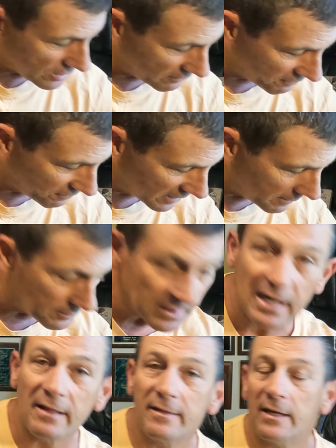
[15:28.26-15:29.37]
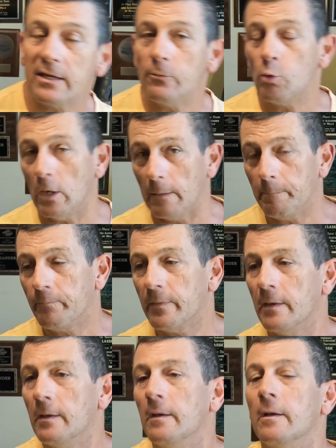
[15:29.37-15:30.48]
can flip anything you want.
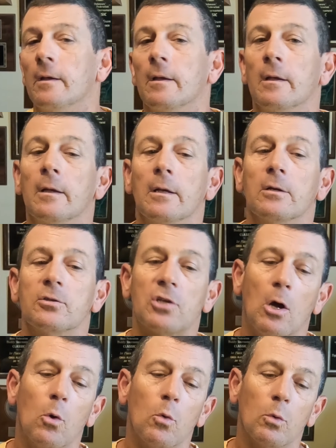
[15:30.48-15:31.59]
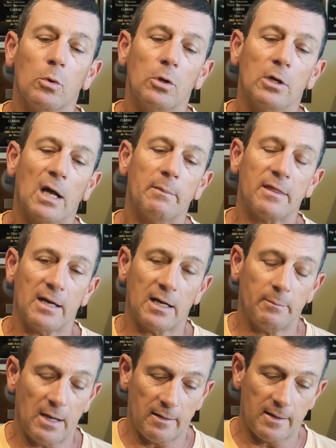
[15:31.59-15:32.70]
So you got to be thinking
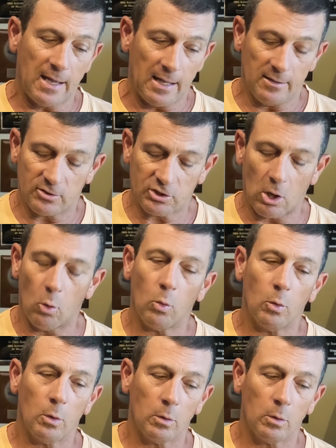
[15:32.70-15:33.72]
about that. So